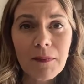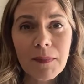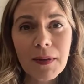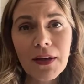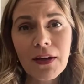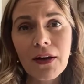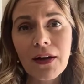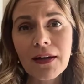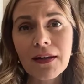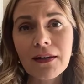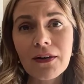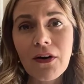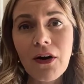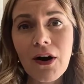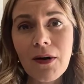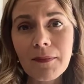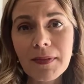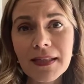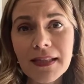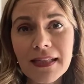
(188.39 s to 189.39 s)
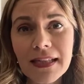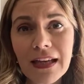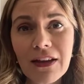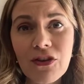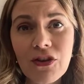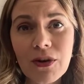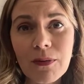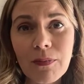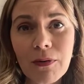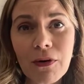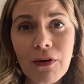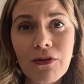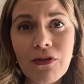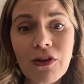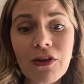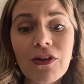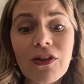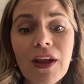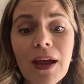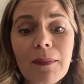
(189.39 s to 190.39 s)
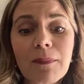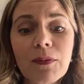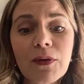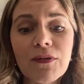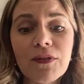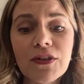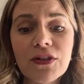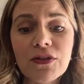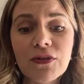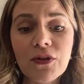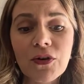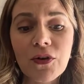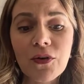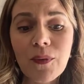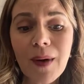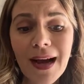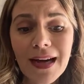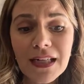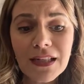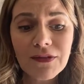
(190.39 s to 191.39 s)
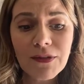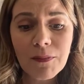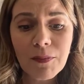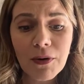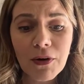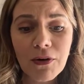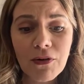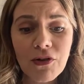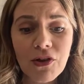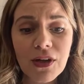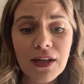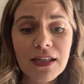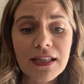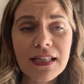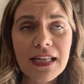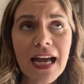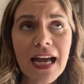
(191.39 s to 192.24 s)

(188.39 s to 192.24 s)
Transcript: beyond compensation approaches, and move into corrective approaches,